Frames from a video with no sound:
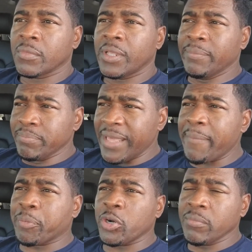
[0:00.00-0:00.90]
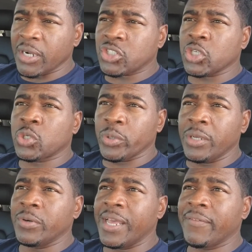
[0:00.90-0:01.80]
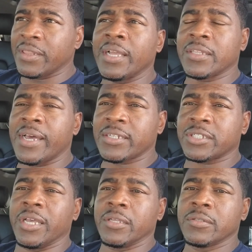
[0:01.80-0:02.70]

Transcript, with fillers: And they pretty much agree with everything that I say.